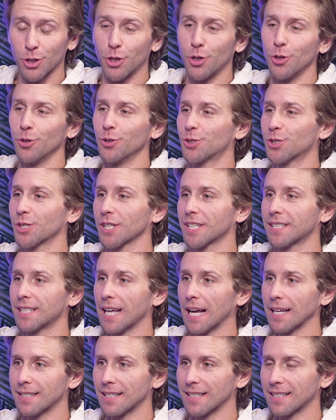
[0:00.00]
huge
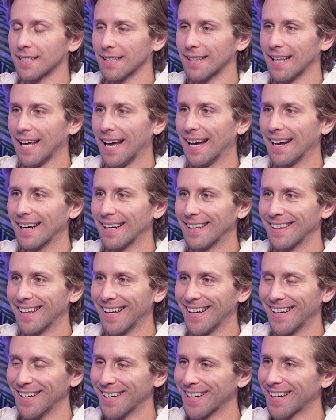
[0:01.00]
successes in that. Yeah. And
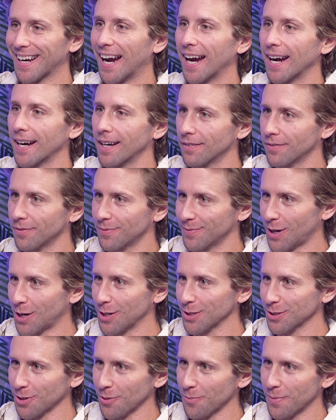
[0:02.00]
then kind of
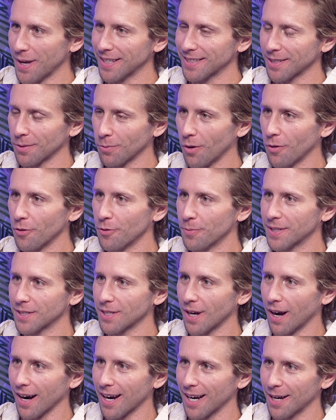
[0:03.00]
also based on what we've been
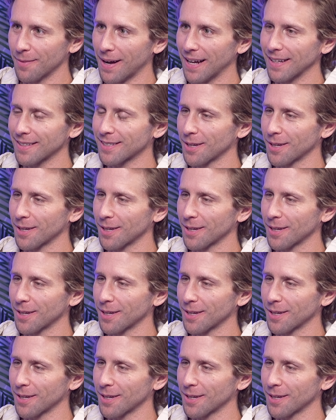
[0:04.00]
talking about,